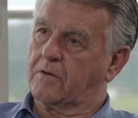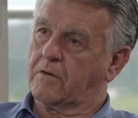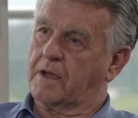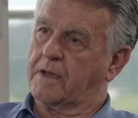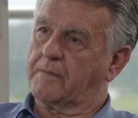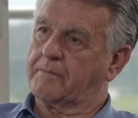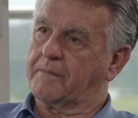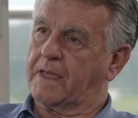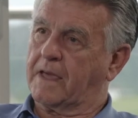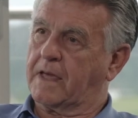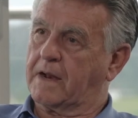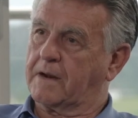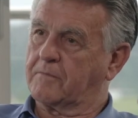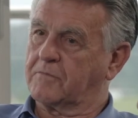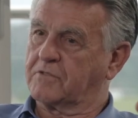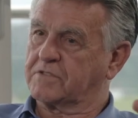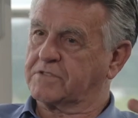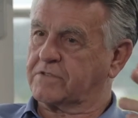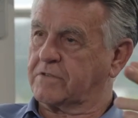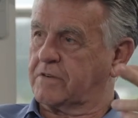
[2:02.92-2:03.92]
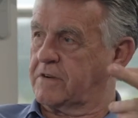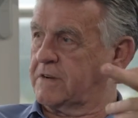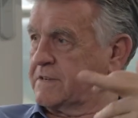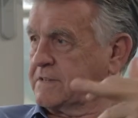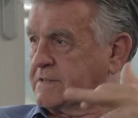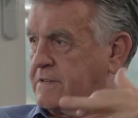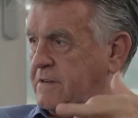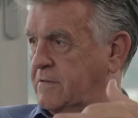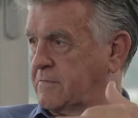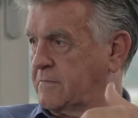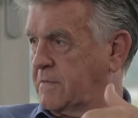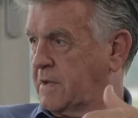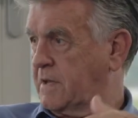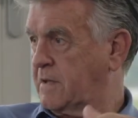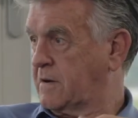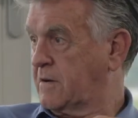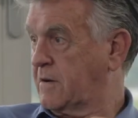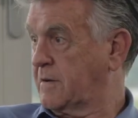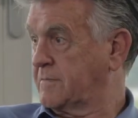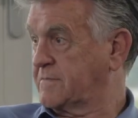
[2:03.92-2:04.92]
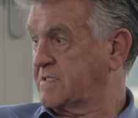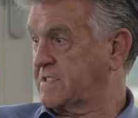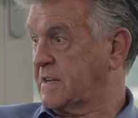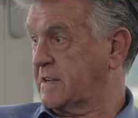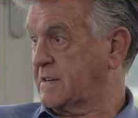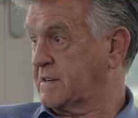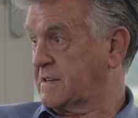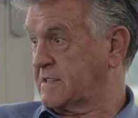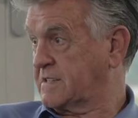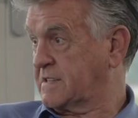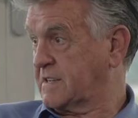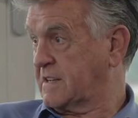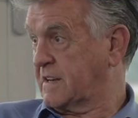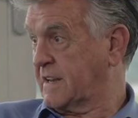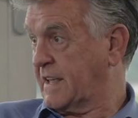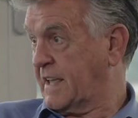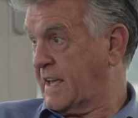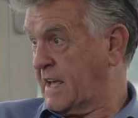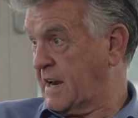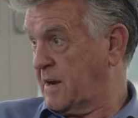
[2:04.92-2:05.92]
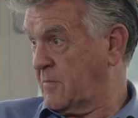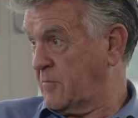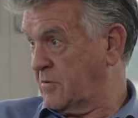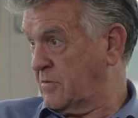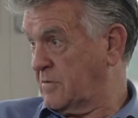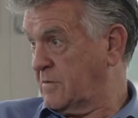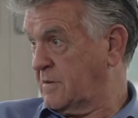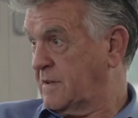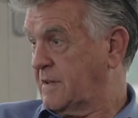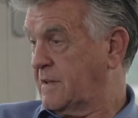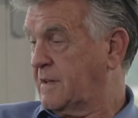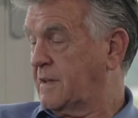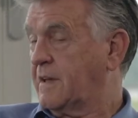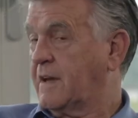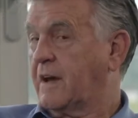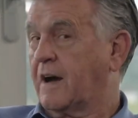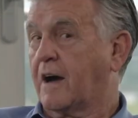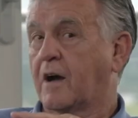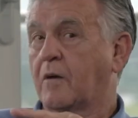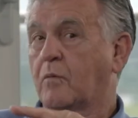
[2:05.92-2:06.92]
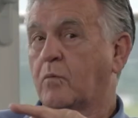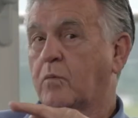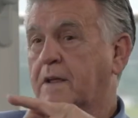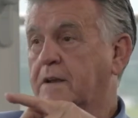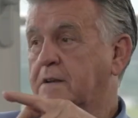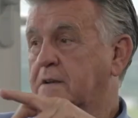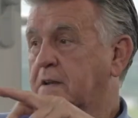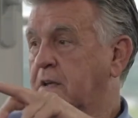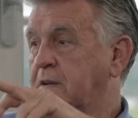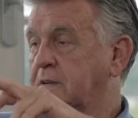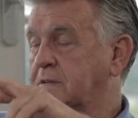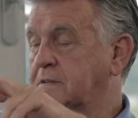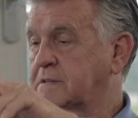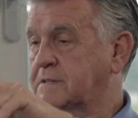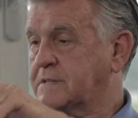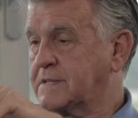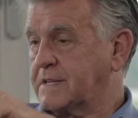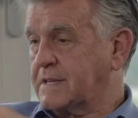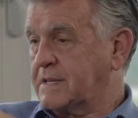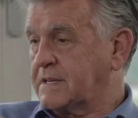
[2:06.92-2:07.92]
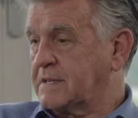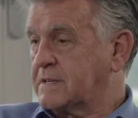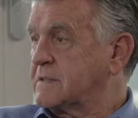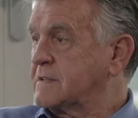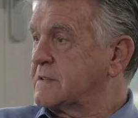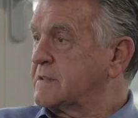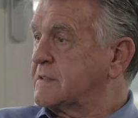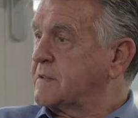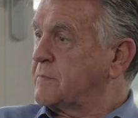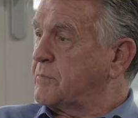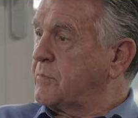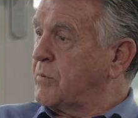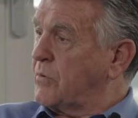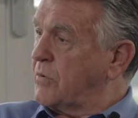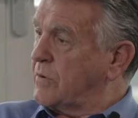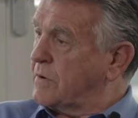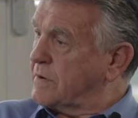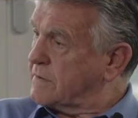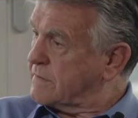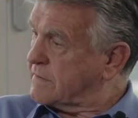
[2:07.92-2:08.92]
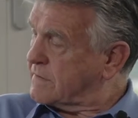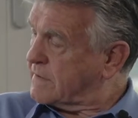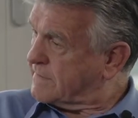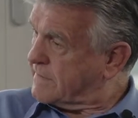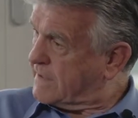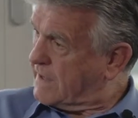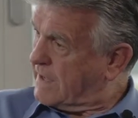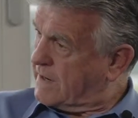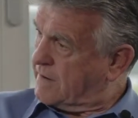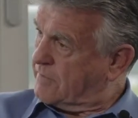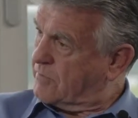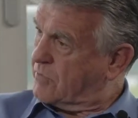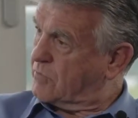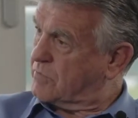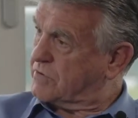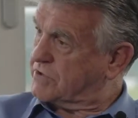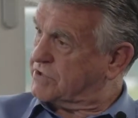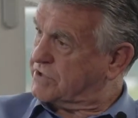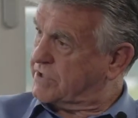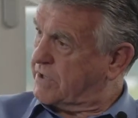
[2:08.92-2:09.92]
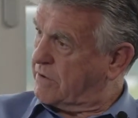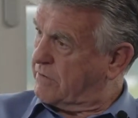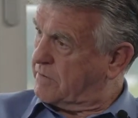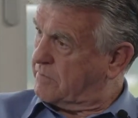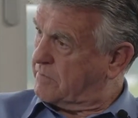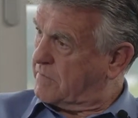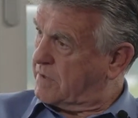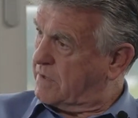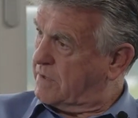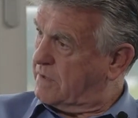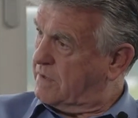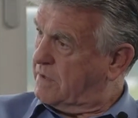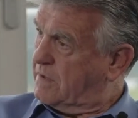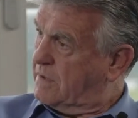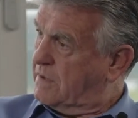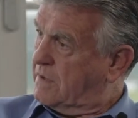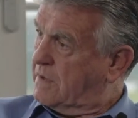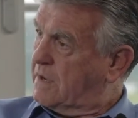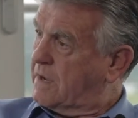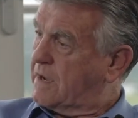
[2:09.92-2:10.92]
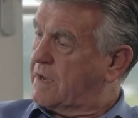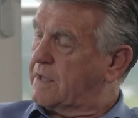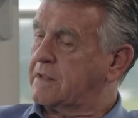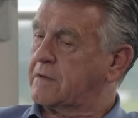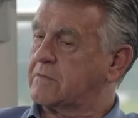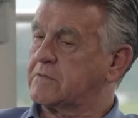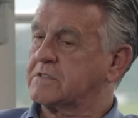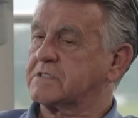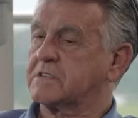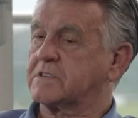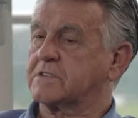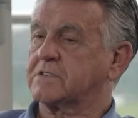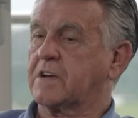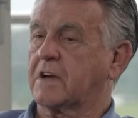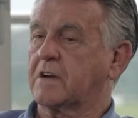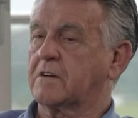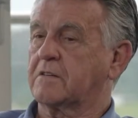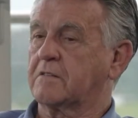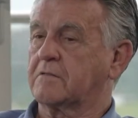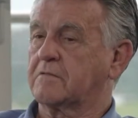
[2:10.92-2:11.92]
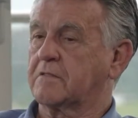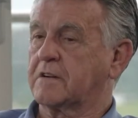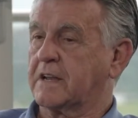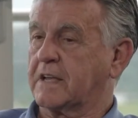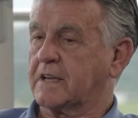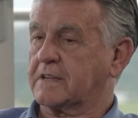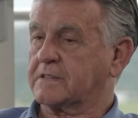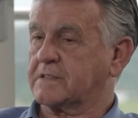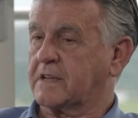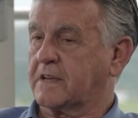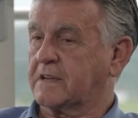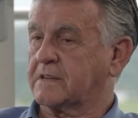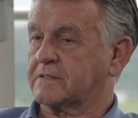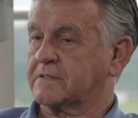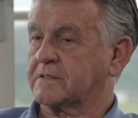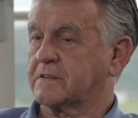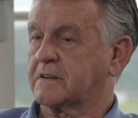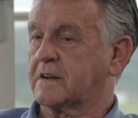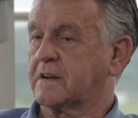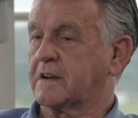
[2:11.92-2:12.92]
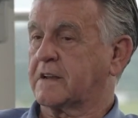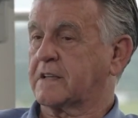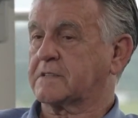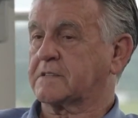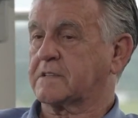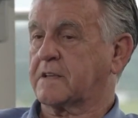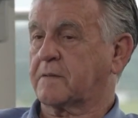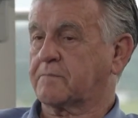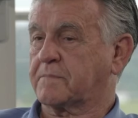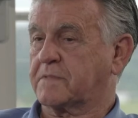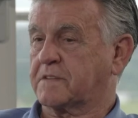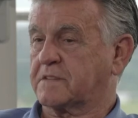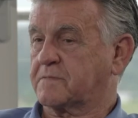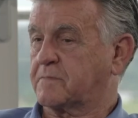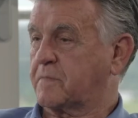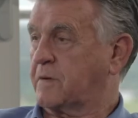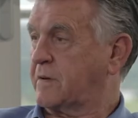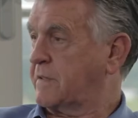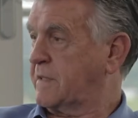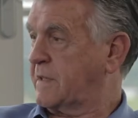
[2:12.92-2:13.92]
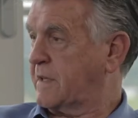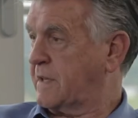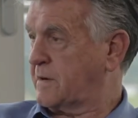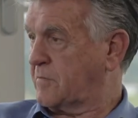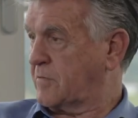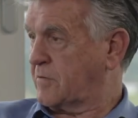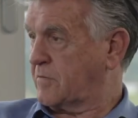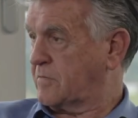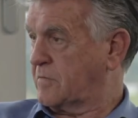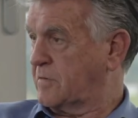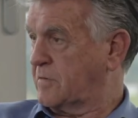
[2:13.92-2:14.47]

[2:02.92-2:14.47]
I am, the animal's trying to tell me and I'm starting to tell the animal. I went and did the point that the animal was showing me, and there was a total relaxation and acceptance by the animal.